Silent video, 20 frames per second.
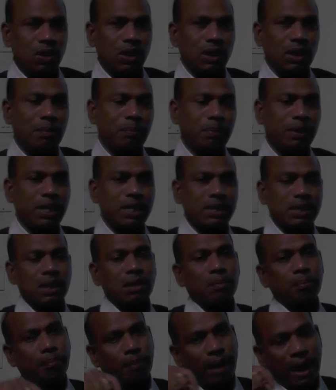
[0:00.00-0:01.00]
temperature
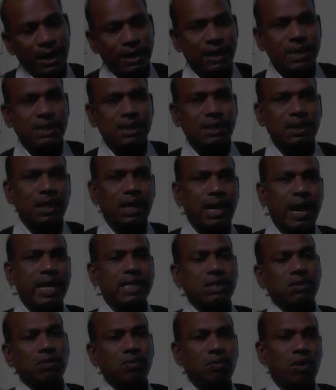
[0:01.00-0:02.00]
minus the
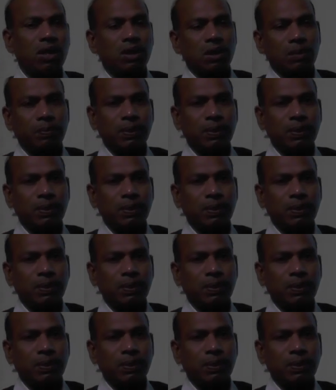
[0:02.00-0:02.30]
actual water